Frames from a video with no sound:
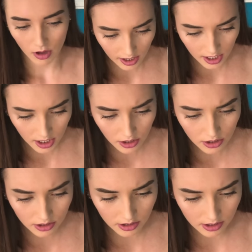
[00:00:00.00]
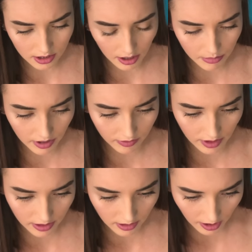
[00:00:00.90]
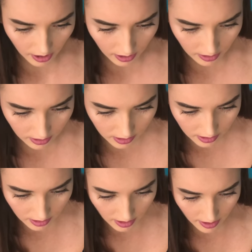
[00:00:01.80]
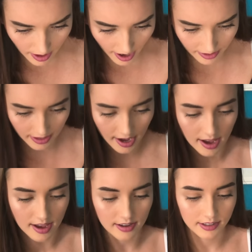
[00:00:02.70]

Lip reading: Here's some of the things that they